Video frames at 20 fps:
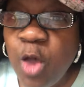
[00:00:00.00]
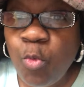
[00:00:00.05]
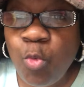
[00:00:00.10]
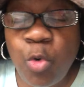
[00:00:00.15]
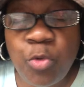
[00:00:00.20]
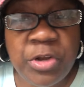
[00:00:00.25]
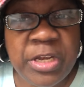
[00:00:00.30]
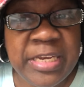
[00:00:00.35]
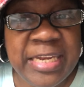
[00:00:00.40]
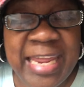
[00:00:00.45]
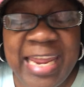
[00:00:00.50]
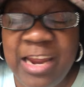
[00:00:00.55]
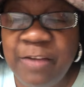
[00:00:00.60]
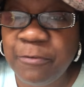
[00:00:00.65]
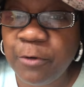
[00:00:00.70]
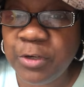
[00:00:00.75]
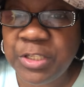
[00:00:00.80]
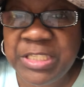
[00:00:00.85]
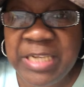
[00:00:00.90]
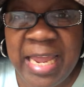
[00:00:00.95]
will
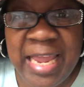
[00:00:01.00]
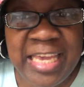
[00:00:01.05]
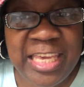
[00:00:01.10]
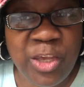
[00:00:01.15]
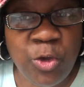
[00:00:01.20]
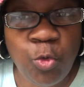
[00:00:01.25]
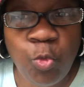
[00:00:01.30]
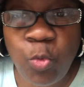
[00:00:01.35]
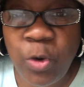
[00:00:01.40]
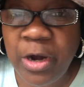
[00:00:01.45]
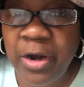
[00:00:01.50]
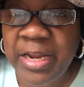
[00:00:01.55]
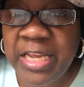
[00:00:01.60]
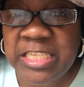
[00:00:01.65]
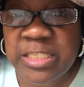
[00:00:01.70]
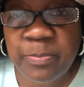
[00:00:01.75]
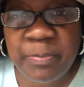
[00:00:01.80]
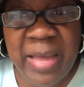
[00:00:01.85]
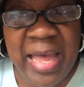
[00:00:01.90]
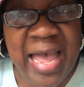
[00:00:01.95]
never take you where
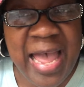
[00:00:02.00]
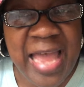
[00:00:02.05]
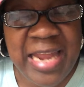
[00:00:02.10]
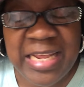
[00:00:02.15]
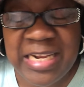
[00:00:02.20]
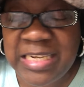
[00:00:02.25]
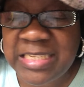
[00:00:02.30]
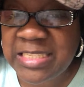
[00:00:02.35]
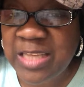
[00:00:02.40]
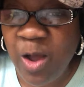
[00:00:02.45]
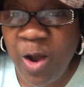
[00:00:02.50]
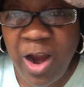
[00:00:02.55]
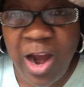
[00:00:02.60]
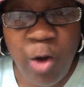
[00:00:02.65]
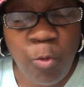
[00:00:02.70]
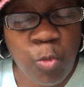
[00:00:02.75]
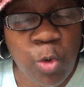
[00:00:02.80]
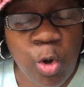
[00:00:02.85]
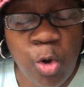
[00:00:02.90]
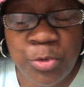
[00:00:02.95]
his mind and his
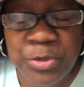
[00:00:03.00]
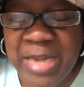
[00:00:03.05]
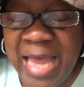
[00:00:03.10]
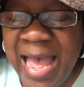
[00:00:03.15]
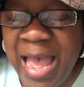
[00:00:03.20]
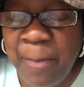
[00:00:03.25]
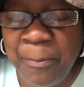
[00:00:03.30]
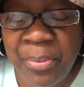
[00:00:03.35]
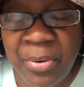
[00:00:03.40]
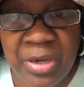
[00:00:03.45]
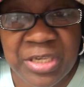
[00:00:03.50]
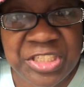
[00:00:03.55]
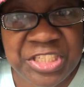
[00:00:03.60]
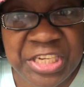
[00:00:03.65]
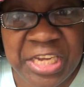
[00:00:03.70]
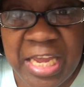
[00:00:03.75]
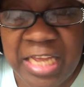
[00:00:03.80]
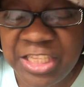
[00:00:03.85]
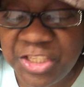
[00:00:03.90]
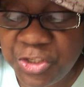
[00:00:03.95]
heart will not
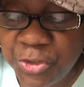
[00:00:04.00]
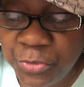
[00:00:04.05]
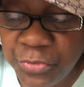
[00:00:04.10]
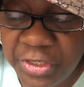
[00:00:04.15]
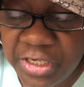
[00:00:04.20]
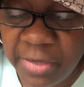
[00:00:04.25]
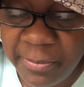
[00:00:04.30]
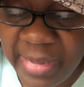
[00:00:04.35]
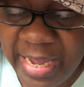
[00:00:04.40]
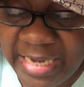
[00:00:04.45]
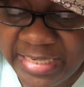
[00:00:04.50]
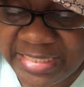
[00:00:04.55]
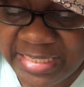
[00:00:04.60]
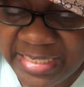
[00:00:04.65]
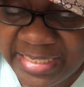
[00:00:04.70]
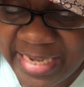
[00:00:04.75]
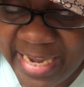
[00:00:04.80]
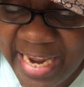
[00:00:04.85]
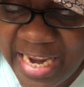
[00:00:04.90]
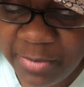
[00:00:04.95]
protect you, in the
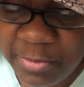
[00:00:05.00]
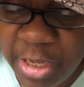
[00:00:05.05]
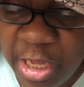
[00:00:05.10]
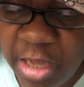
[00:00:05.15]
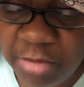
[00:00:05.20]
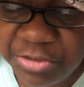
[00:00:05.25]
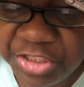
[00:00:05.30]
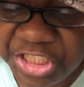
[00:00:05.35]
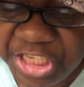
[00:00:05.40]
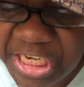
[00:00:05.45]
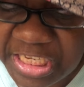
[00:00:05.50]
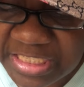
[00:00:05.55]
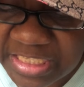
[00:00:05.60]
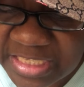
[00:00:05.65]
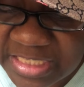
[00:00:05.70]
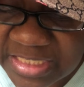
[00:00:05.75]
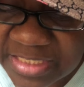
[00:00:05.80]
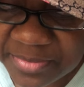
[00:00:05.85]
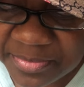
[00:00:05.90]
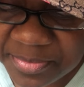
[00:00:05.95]
mighty name of
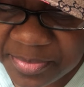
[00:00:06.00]
Jesus.